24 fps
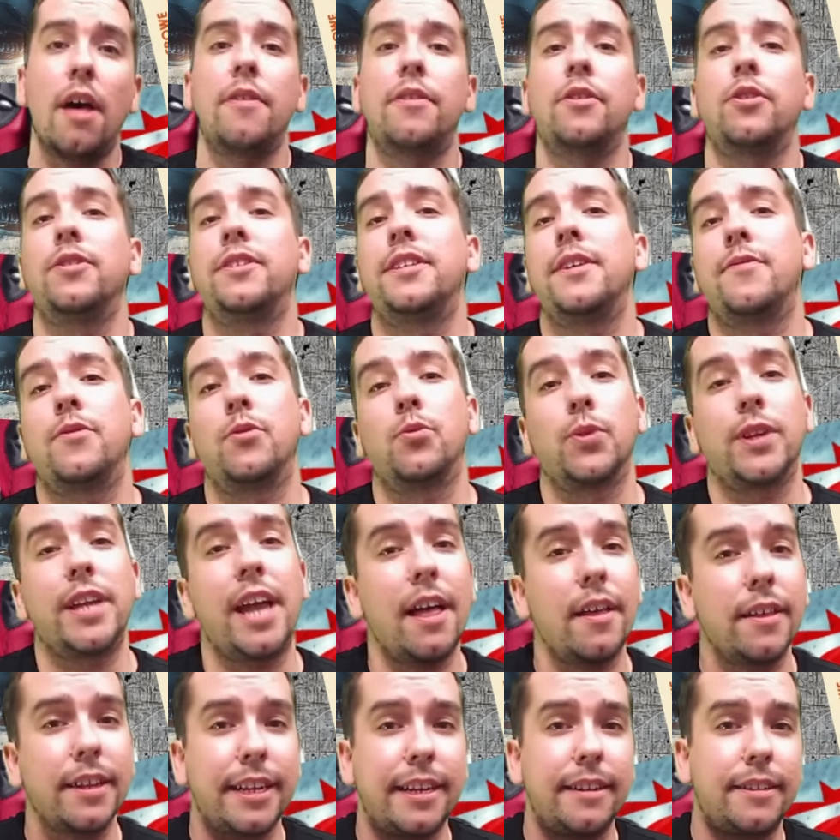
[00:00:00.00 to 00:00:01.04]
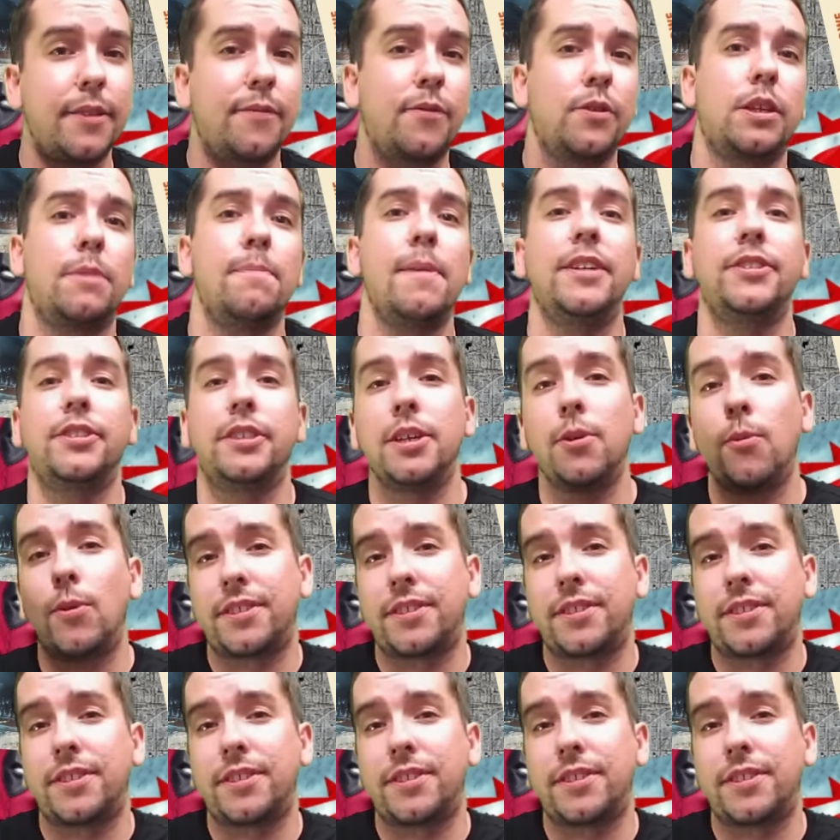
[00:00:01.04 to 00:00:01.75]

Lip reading: other different reality, a different dimension.